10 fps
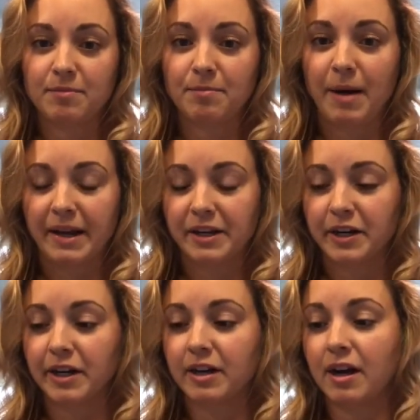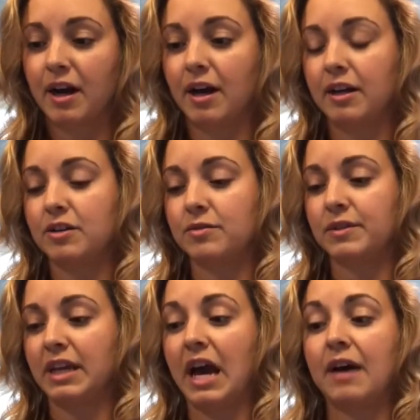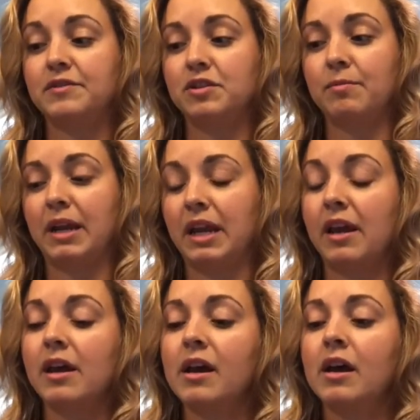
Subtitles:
minor. I don't really have too many.